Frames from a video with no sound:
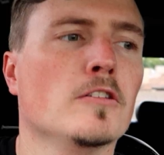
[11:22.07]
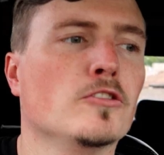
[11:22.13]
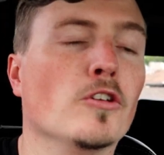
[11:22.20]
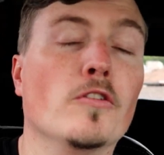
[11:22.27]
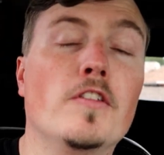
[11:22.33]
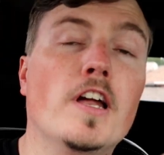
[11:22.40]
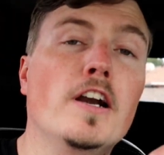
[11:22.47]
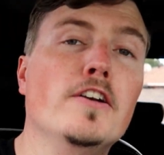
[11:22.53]

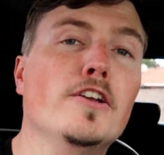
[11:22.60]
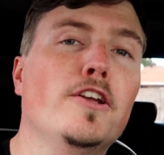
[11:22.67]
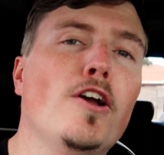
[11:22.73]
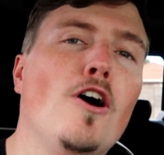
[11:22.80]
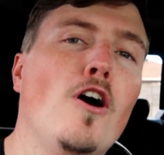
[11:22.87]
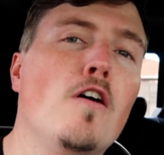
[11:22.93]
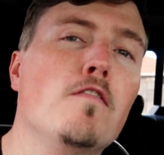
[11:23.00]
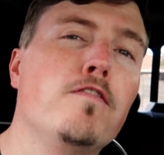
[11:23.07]
So there you
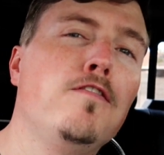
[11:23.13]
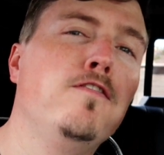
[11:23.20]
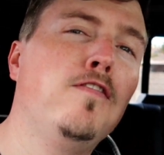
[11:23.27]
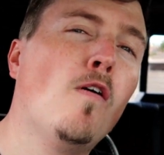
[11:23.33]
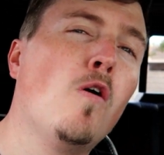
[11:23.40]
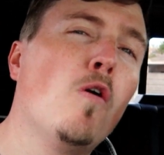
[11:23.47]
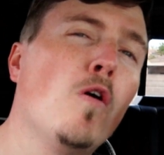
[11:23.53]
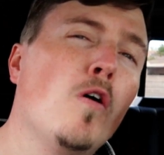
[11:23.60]
go,
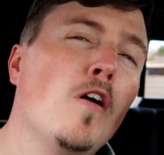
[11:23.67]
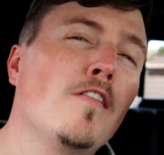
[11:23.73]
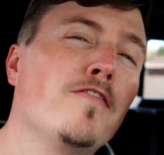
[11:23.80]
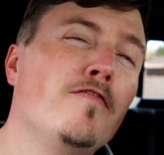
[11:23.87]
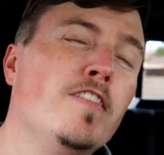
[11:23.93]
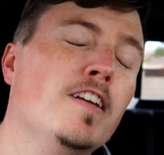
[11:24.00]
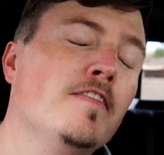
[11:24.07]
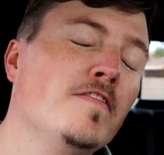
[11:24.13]

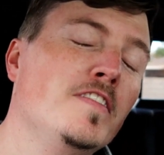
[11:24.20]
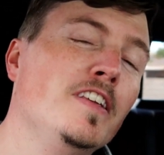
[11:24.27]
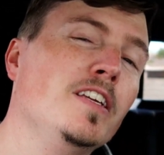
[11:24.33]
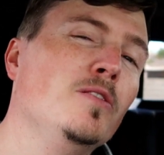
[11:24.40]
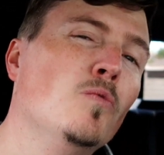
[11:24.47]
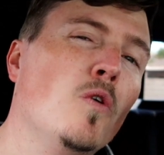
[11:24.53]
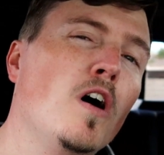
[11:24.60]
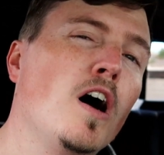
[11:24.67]

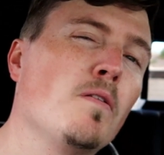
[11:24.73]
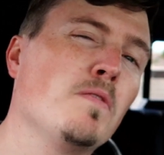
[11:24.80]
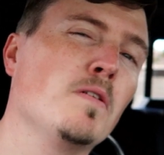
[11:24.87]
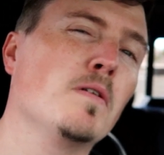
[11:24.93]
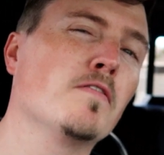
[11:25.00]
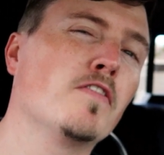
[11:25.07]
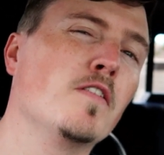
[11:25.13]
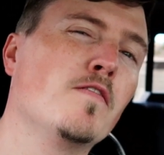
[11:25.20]
451.
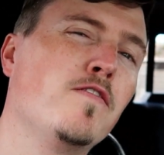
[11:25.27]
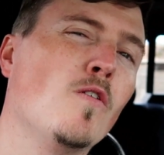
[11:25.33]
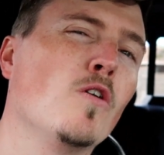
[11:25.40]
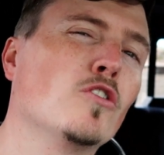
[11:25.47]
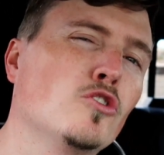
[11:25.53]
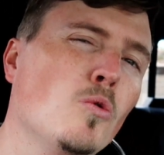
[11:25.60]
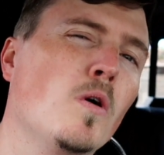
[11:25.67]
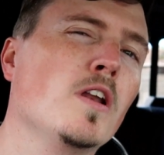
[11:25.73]
We went from
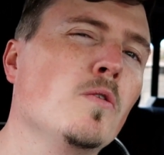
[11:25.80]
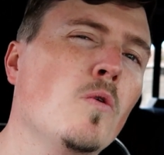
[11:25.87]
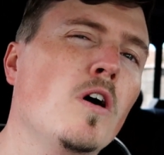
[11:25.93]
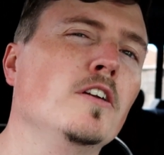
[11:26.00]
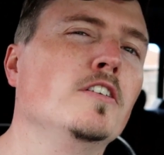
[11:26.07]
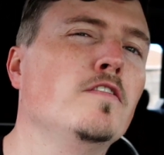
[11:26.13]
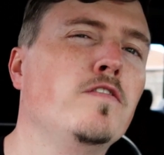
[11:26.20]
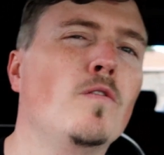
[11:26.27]

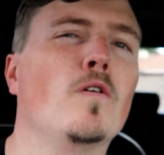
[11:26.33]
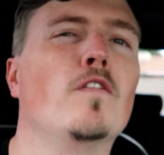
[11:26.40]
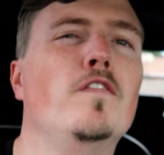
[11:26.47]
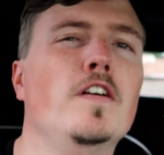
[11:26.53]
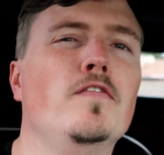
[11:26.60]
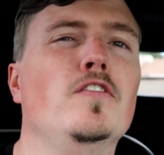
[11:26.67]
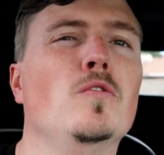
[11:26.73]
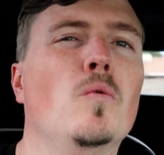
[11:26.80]
421 to
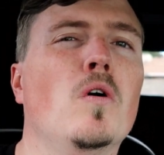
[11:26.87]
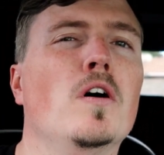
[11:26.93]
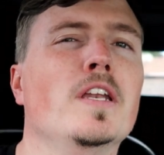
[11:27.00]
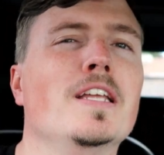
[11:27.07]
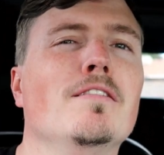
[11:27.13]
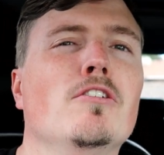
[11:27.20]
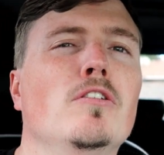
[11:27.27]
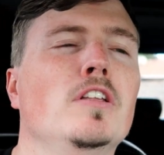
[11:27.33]
451.
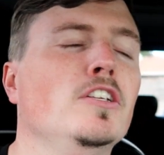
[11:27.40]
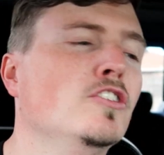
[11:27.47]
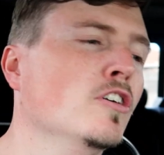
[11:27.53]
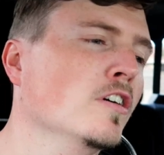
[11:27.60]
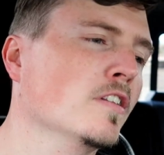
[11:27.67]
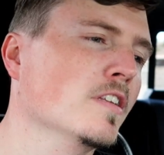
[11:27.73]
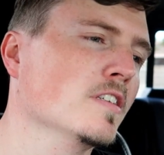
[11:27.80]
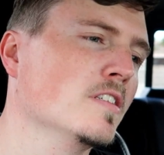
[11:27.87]
It literally
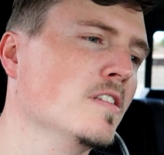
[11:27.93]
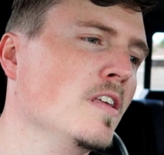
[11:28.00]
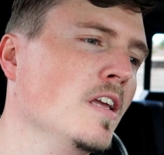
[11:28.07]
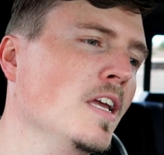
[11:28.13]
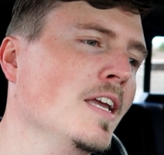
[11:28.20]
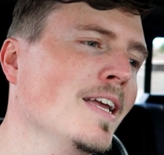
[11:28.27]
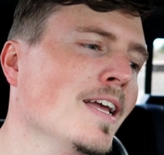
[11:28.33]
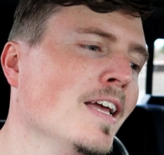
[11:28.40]
took this
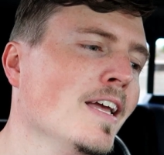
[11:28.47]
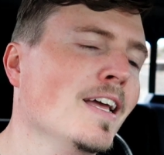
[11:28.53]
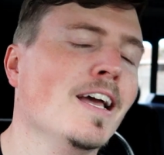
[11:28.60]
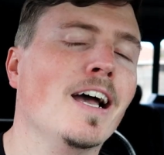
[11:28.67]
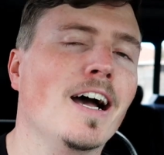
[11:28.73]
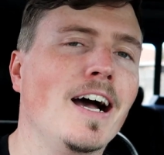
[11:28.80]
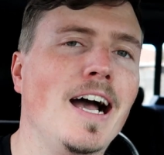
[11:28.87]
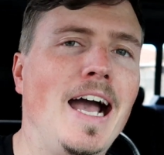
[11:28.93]
thing
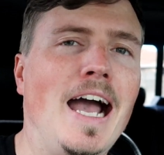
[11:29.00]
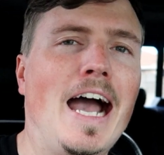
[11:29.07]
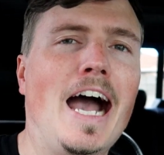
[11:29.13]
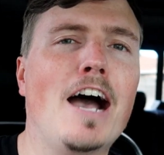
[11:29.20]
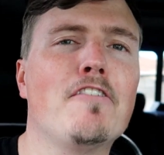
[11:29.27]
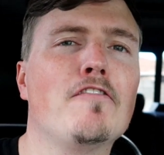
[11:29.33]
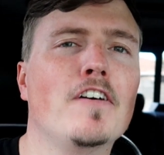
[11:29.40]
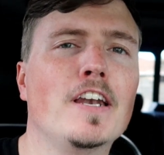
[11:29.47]
a
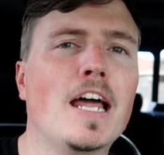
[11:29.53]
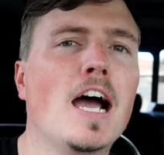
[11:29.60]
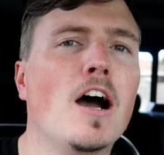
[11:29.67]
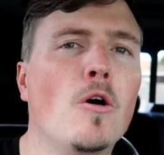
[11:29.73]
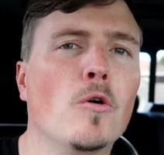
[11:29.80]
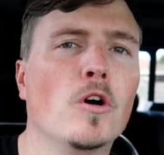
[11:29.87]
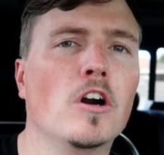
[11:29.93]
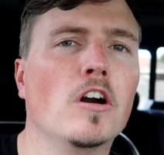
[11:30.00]
half an
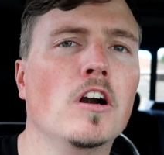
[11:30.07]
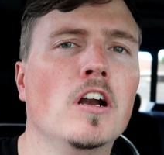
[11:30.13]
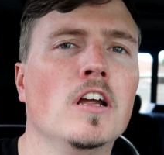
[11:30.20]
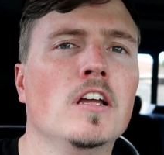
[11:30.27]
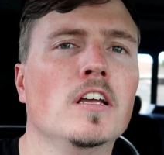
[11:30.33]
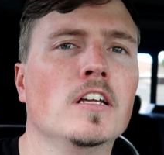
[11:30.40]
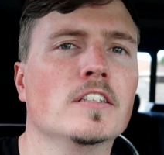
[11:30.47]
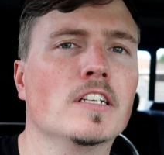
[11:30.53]
hour
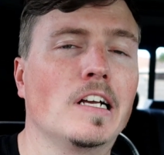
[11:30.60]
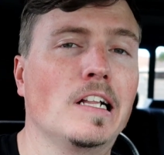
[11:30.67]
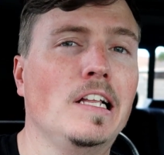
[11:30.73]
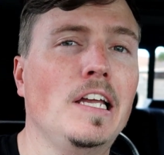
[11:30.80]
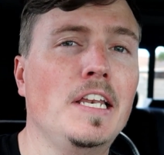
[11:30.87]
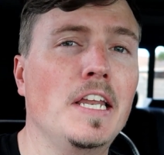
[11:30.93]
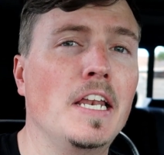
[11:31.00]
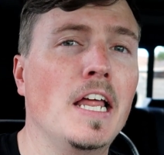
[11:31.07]
to
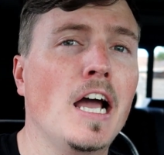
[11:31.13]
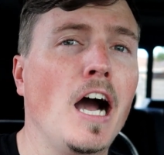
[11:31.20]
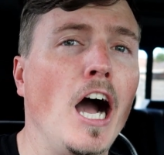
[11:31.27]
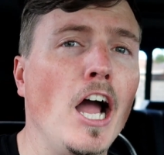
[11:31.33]
clean it.